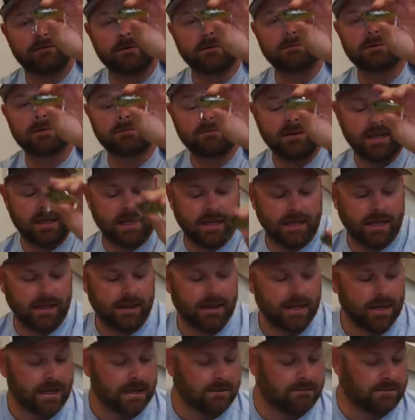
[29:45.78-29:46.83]
from
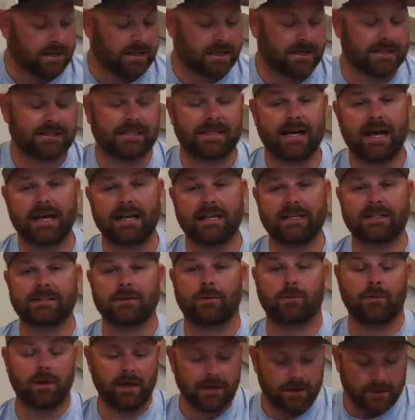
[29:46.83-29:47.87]
Damiki because that is a
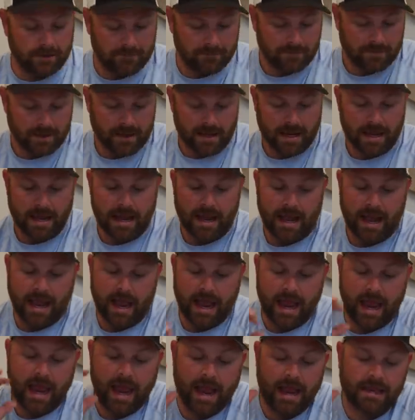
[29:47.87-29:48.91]
winner.
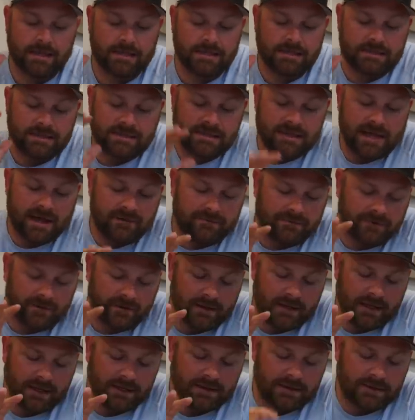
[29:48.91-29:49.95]
And
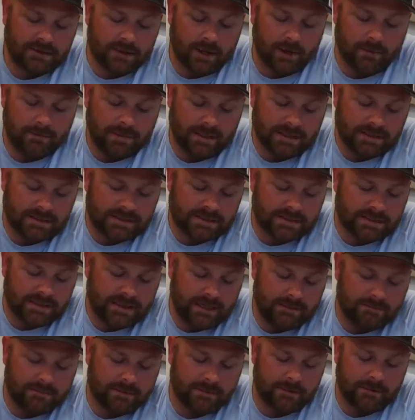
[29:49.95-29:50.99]
definitely don't be a
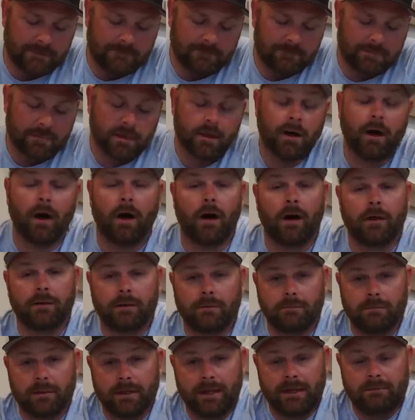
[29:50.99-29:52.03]
sleeper on the
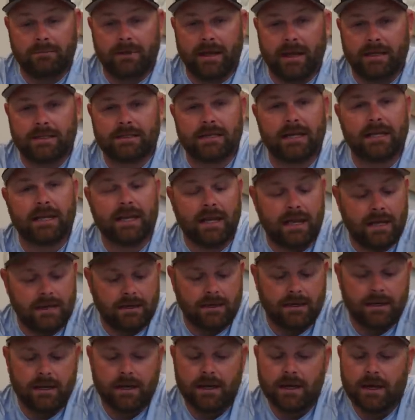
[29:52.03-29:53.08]
blade baits.
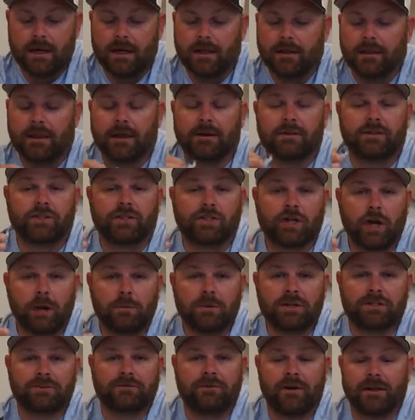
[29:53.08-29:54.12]
Again, they're so
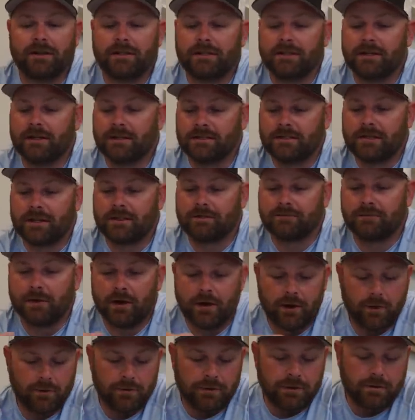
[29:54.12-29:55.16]
much fun to, to
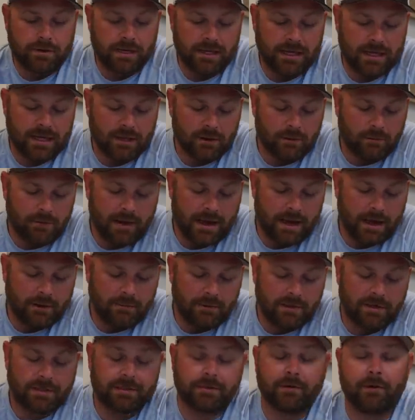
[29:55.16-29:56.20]
throw. You can get away
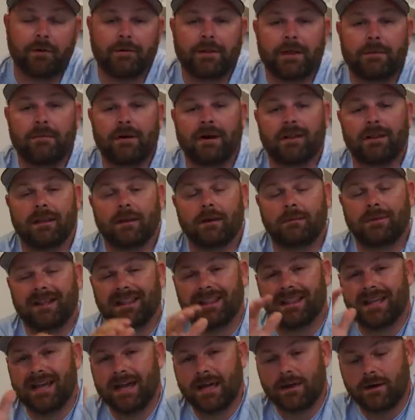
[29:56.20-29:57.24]
with throwing them on a little bit
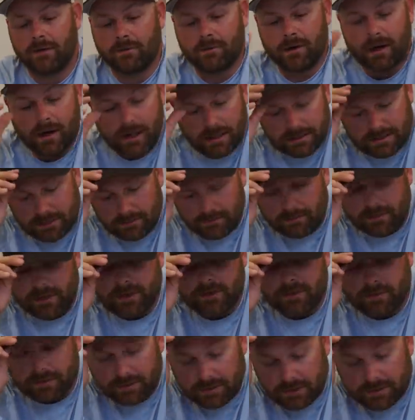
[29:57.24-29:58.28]
lighter rods and
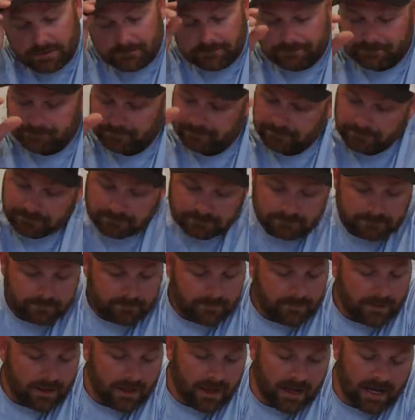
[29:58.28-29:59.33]
reels.
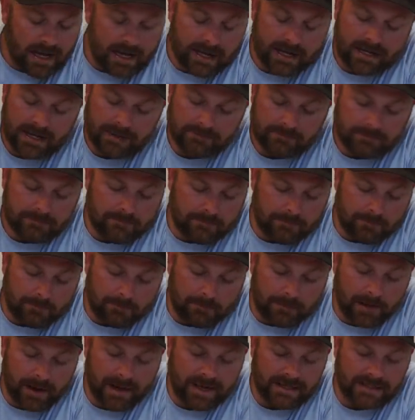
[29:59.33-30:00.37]
Uh,
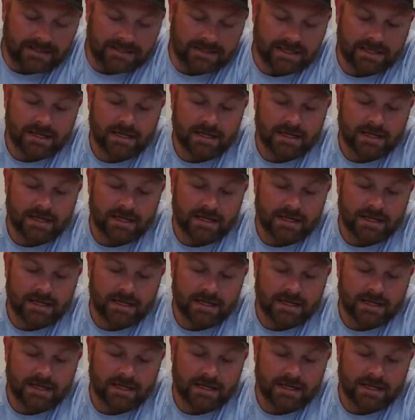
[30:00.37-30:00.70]
but